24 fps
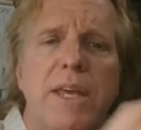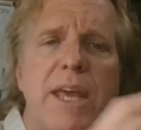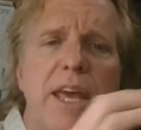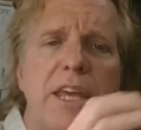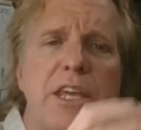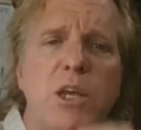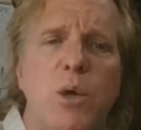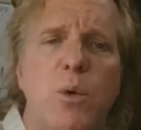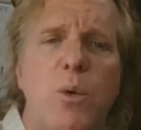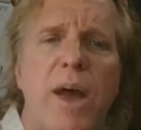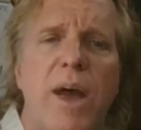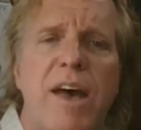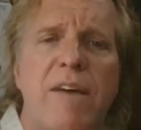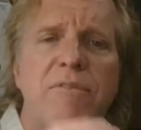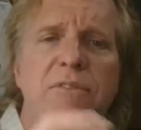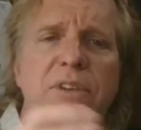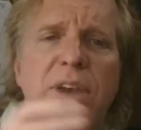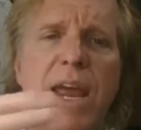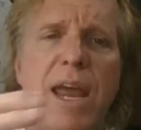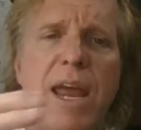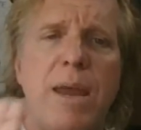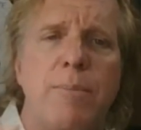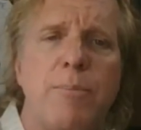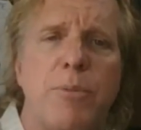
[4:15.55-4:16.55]
yet you have
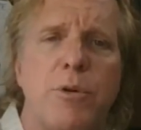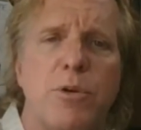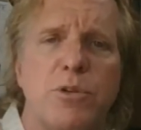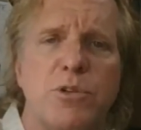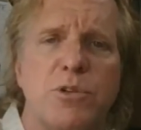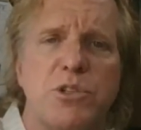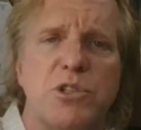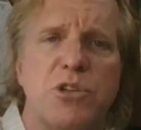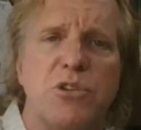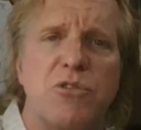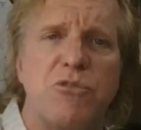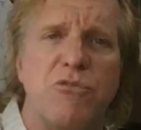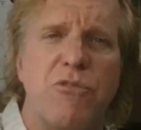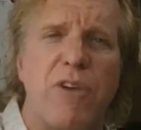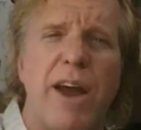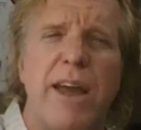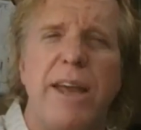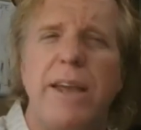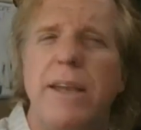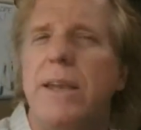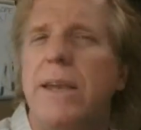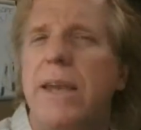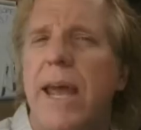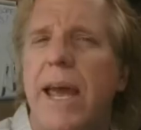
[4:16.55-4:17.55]
neighbors
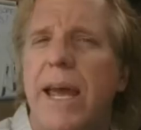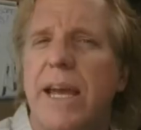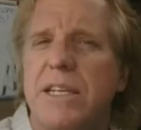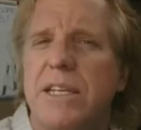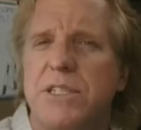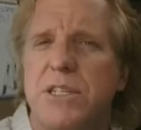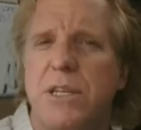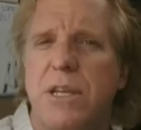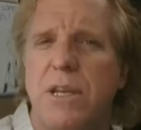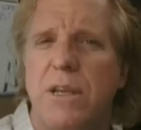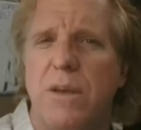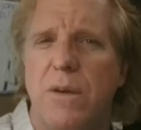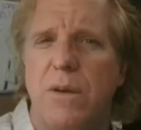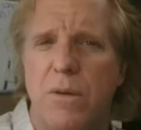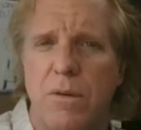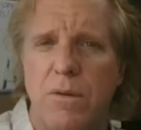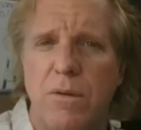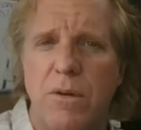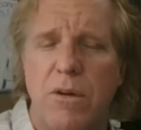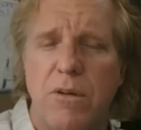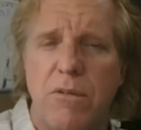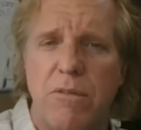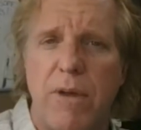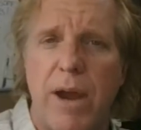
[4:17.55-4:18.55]
right next to you,
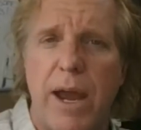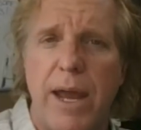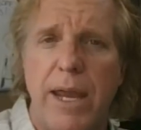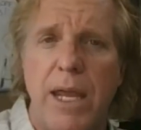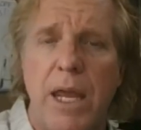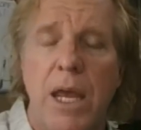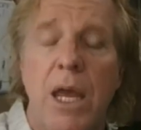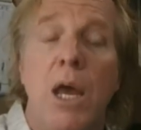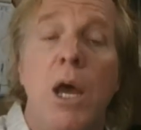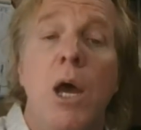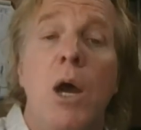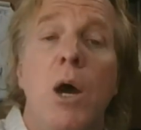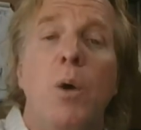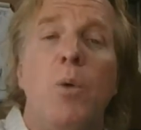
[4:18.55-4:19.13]
right?